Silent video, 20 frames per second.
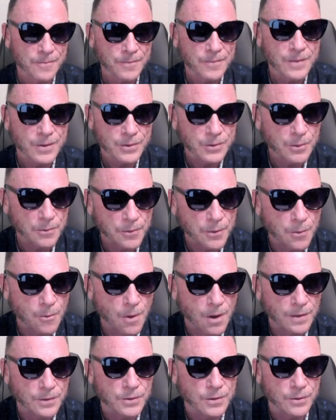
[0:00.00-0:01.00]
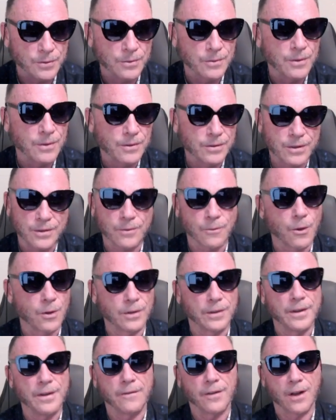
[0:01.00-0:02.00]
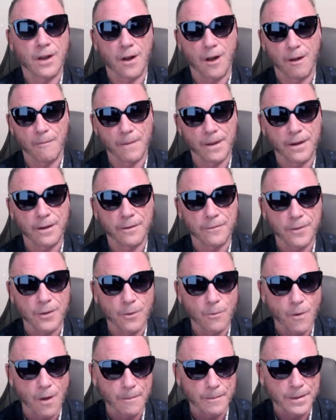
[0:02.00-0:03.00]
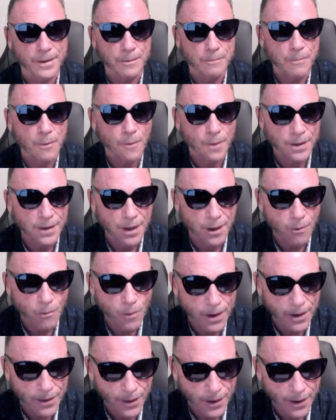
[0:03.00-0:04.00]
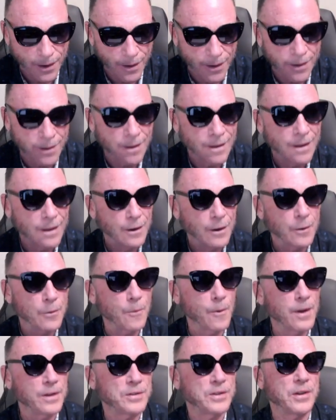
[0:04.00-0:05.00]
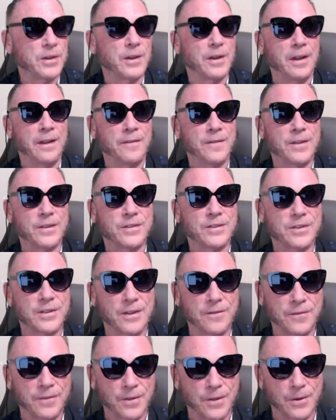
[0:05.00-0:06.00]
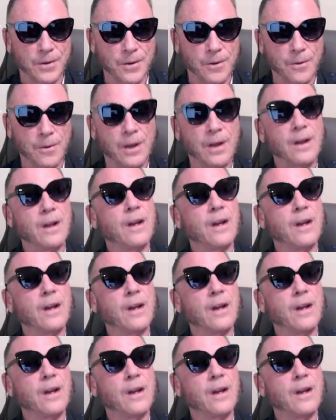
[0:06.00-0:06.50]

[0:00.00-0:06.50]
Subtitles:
So if you want to, just, well, leave a comment if you want me to point out where they are. Otherwise, you'll have to sift through.